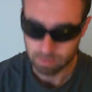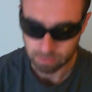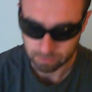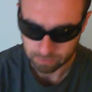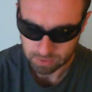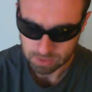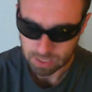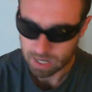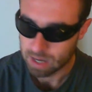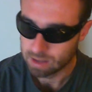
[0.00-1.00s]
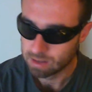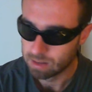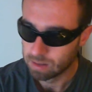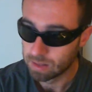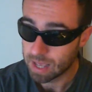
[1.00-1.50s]
different
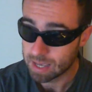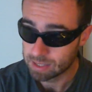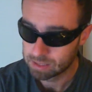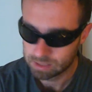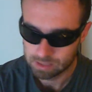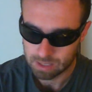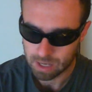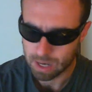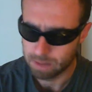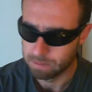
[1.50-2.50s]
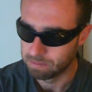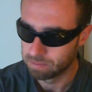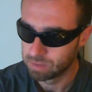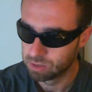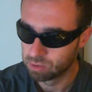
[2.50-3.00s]
layers
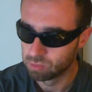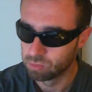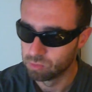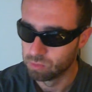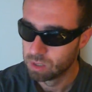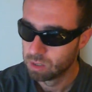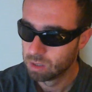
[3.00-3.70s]
to